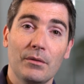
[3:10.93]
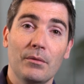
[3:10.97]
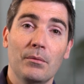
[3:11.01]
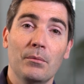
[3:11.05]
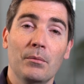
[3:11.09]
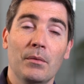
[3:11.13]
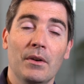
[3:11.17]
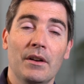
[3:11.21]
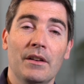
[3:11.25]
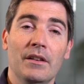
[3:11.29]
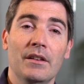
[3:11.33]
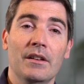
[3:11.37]

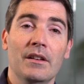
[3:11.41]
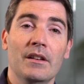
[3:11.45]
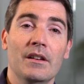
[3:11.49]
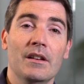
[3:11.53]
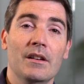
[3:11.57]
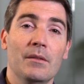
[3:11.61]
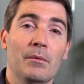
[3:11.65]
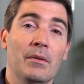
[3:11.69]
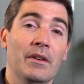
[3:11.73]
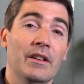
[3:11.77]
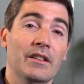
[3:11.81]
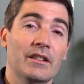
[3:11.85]
when
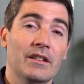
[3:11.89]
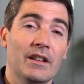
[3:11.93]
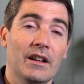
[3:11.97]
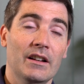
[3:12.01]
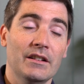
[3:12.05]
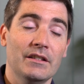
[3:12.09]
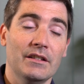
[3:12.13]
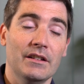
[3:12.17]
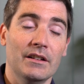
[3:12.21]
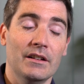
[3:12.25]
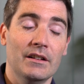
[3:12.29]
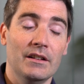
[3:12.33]
it's
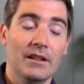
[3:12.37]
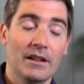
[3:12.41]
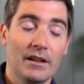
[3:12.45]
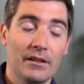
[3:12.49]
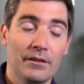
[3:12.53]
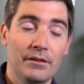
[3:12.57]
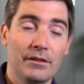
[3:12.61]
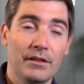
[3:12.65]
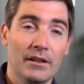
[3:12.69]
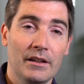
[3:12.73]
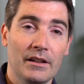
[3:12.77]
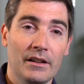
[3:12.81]
cached in
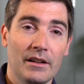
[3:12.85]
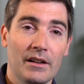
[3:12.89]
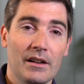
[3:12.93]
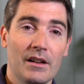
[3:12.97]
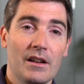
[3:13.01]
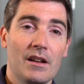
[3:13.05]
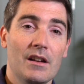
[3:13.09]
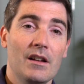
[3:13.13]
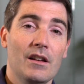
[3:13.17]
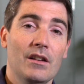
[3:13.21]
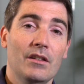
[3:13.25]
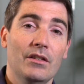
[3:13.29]
Cloudflare,
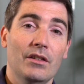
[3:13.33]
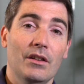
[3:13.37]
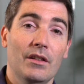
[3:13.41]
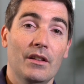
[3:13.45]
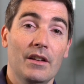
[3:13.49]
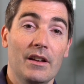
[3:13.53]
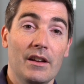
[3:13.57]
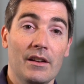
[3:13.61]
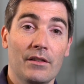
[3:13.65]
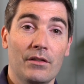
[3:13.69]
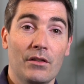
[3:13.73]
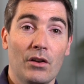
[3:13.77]
so
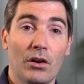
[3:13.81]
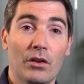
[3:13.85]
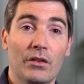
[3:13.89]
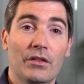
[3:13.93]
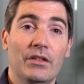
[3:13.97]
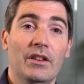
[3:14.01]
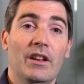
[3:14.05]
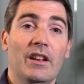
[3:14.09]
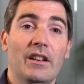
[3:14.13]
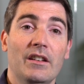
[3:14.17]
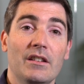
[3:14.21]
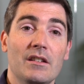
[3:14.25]
that if
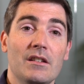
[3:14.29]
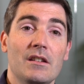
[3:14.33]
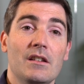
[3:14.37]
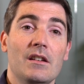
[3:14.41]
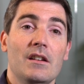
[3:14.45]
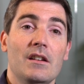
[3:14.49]
content